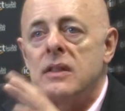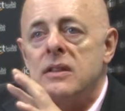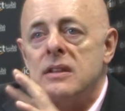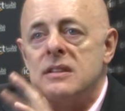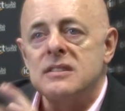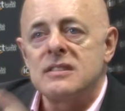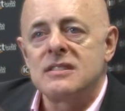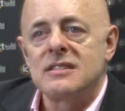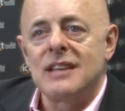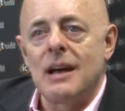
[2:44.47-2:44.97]

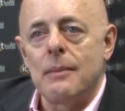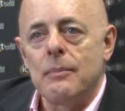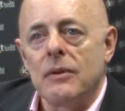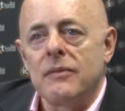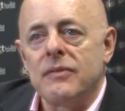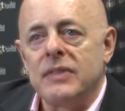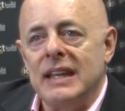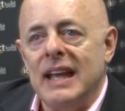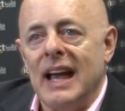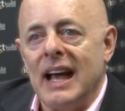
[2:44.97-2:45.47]
that some
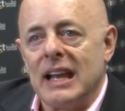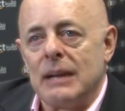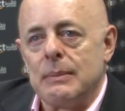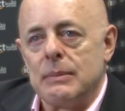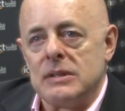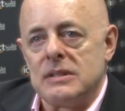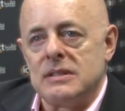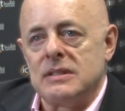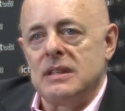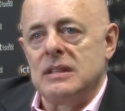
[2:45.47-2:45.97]
of the
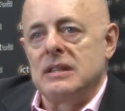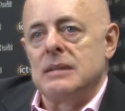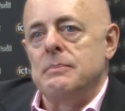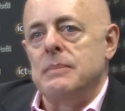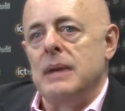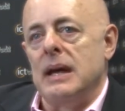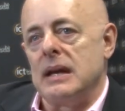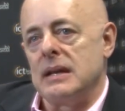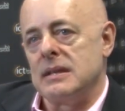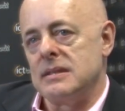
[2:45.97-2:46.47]
elements in the
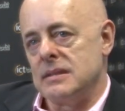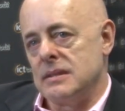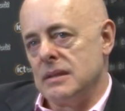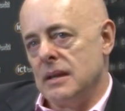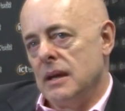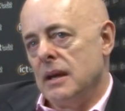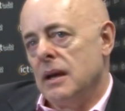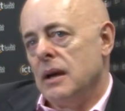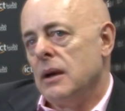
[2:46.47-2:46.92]
mix